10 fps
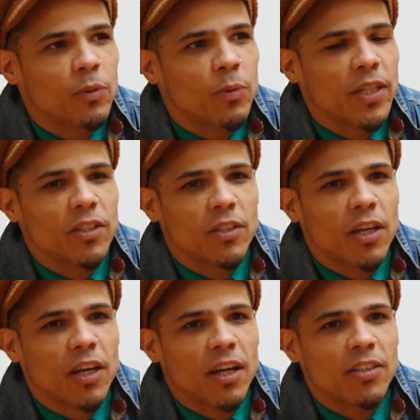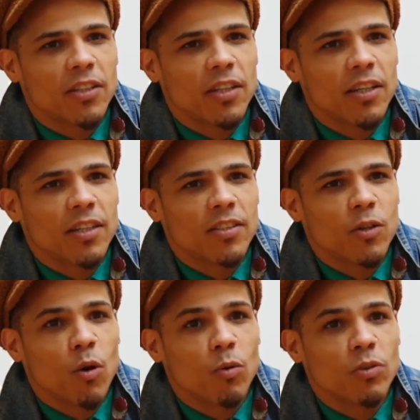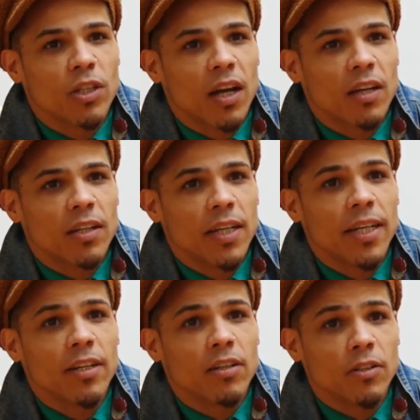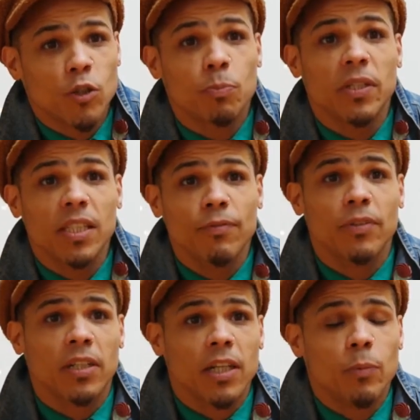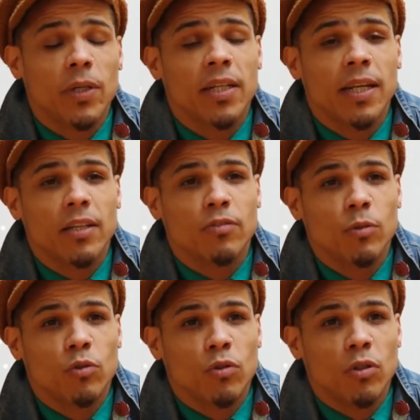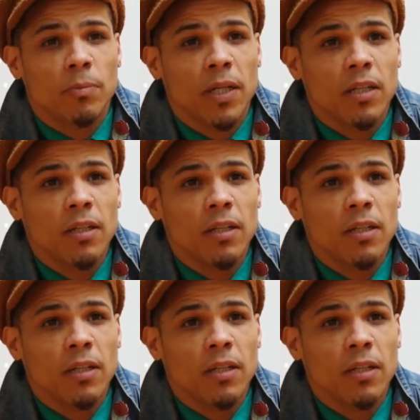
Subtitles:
we as a culture in England specifically, we connect through trauma.